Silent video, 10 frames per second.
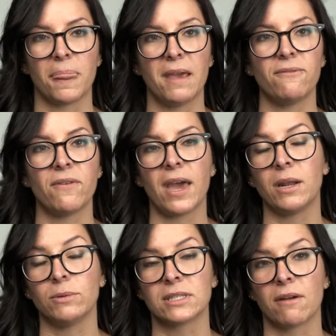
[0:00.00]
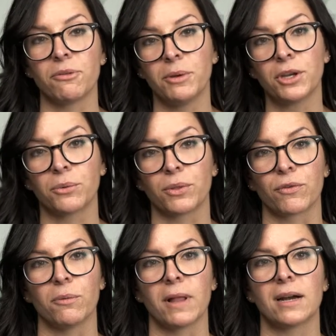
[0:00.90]
If anyone's not familiar with
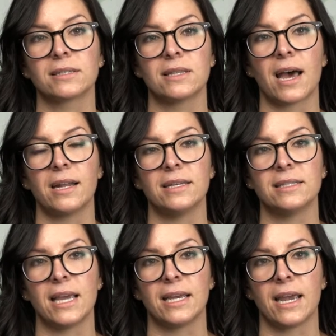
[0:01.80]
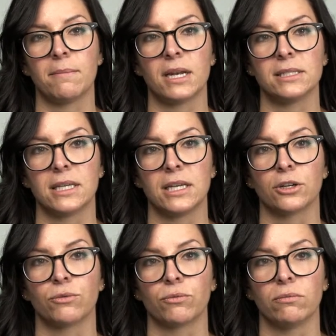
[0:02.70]
Roblox, that is a game that is
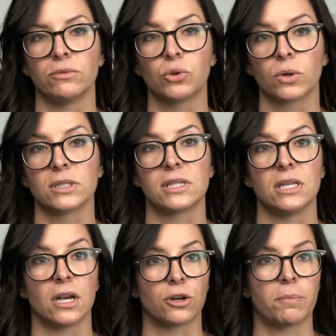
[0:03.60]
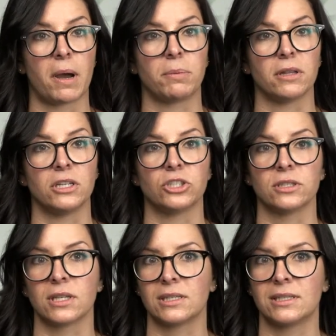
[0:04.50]
geared towards the younger
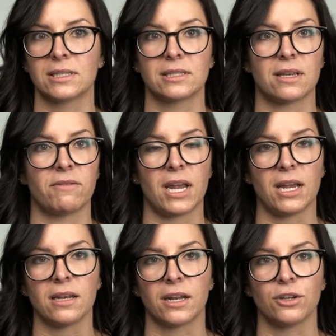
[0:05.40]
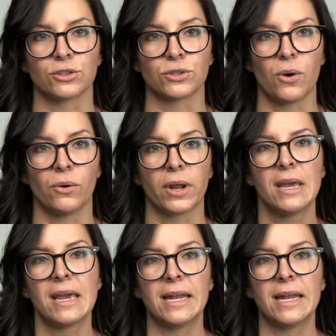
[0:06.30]
populations, like 6, 7, 8, 9 years old.